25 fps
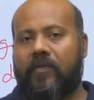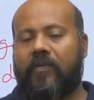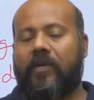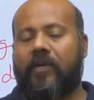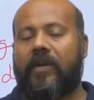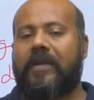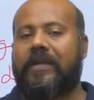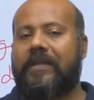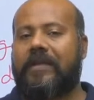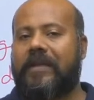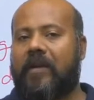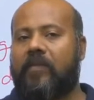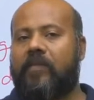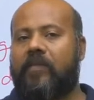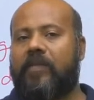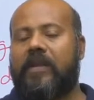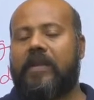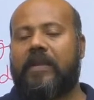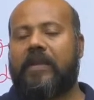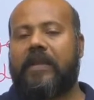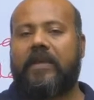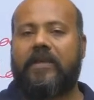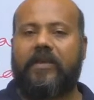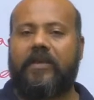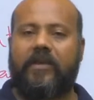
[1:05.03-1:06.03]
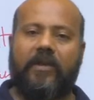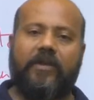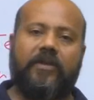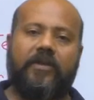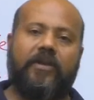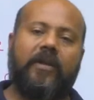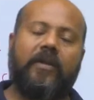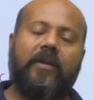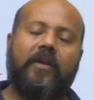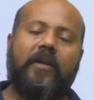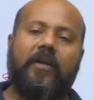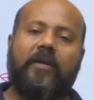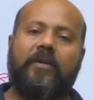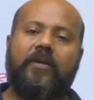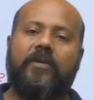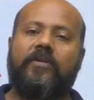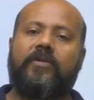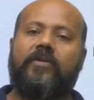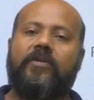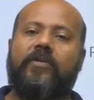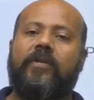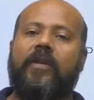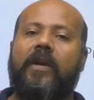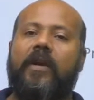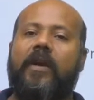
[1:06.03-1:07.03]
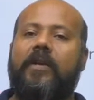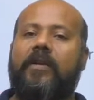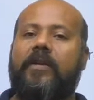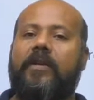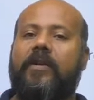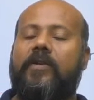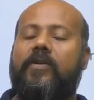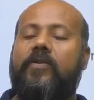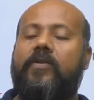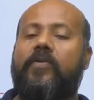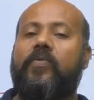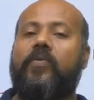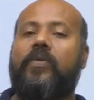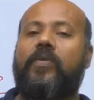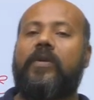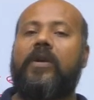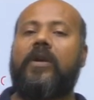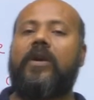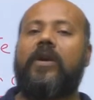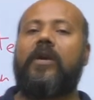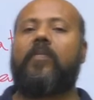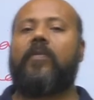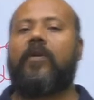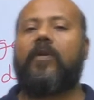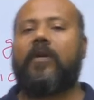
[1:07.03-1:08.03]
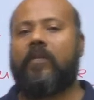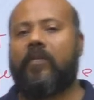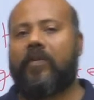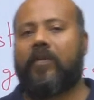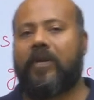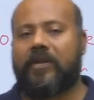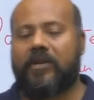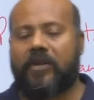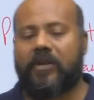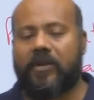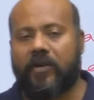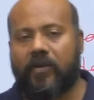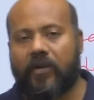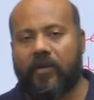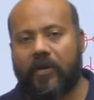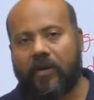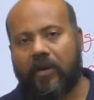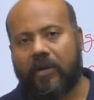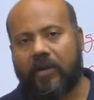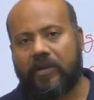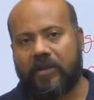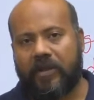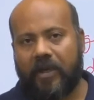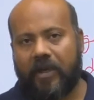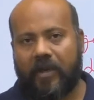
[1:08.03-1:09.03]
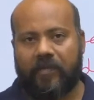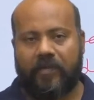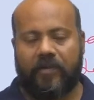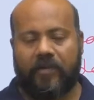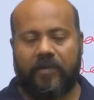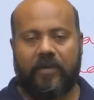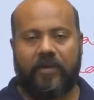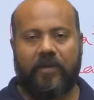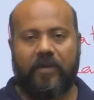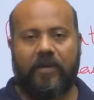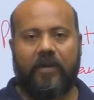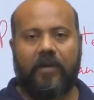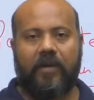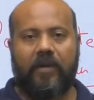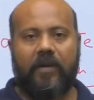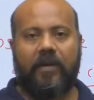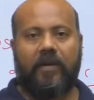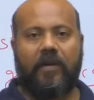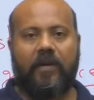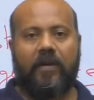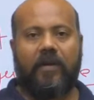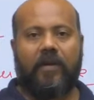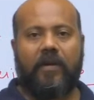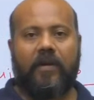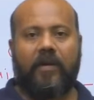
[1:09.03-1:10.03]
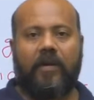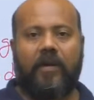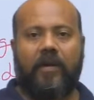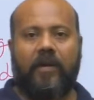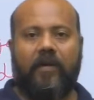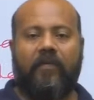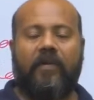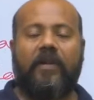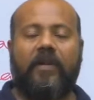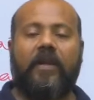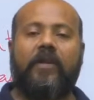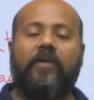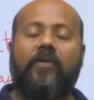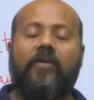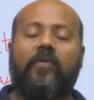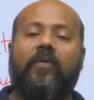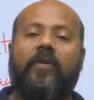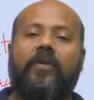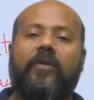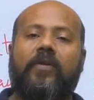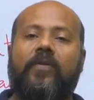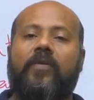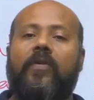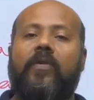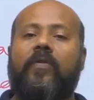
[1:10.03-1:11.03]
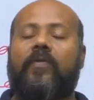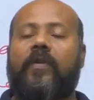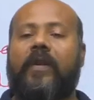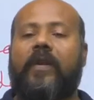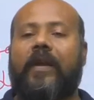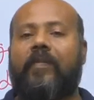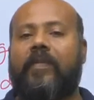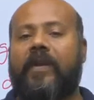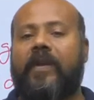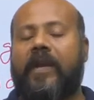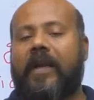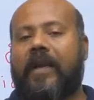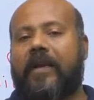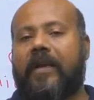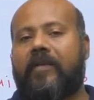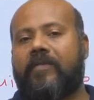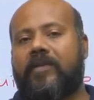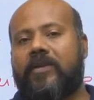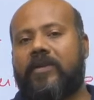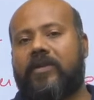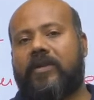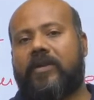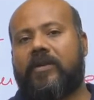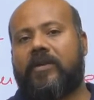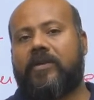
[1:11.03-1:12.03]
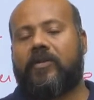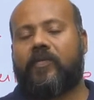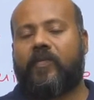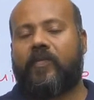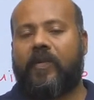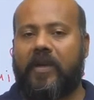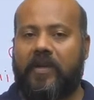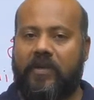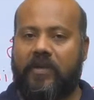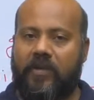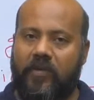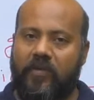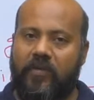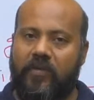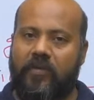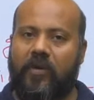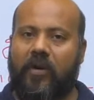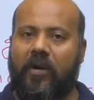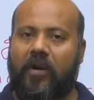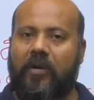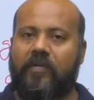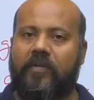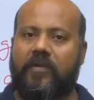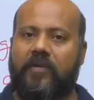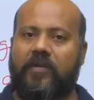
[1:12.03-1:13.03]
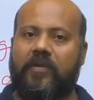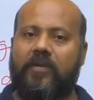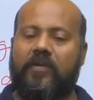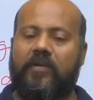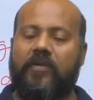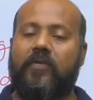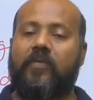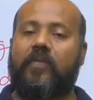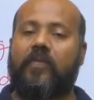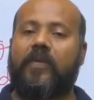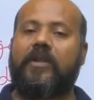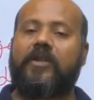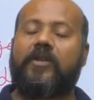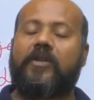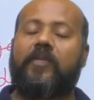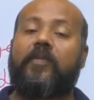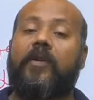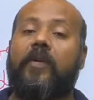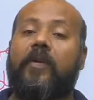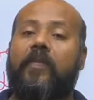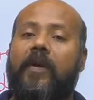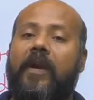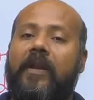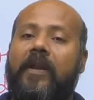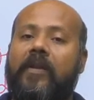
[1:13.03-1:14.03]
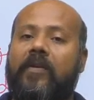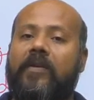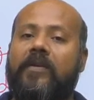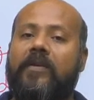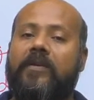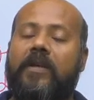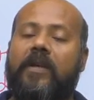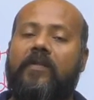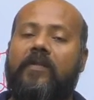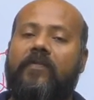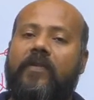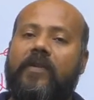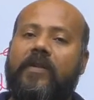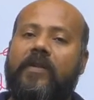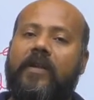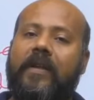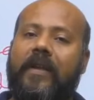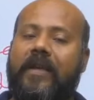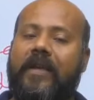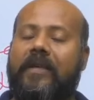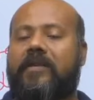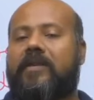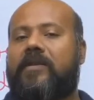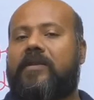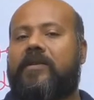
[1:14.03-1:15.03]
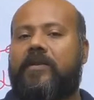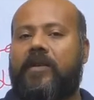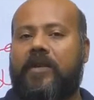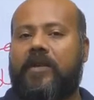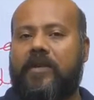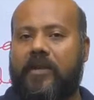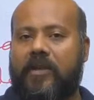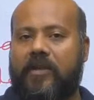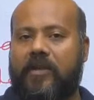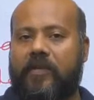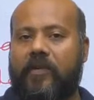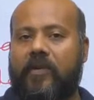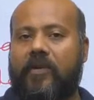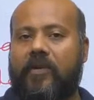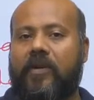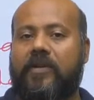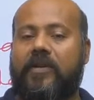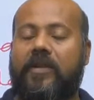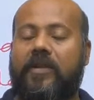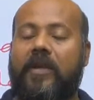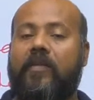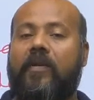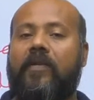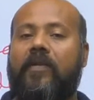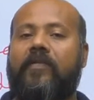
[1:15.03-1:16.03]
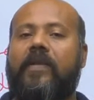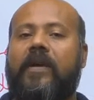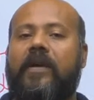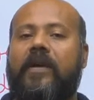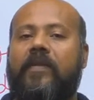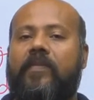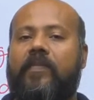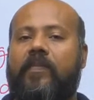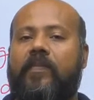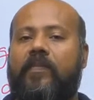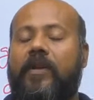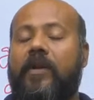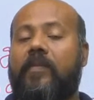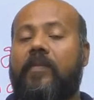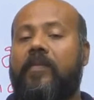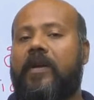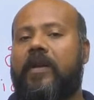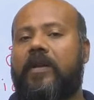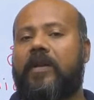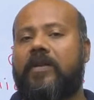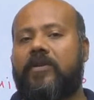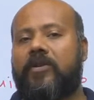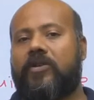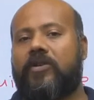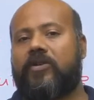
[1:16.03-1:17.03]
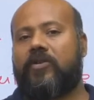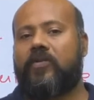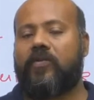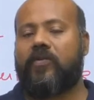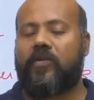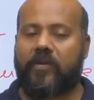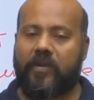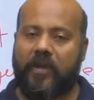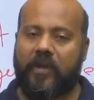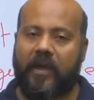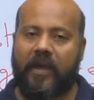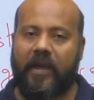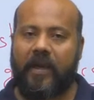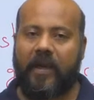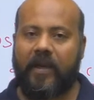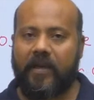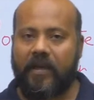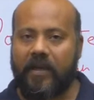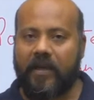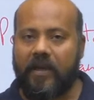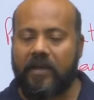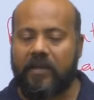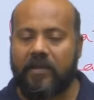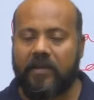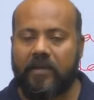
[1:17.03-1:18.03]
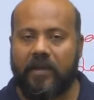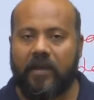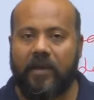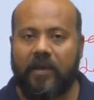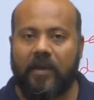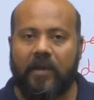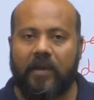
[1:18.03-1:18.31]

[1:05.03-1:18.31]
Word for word: for example, this session, so that you keep on brushing your concepts. Whether you want to go for MTech admissions, PSU jobs, you must prepare yourself for the next stages because some of the premier institutes, IITs,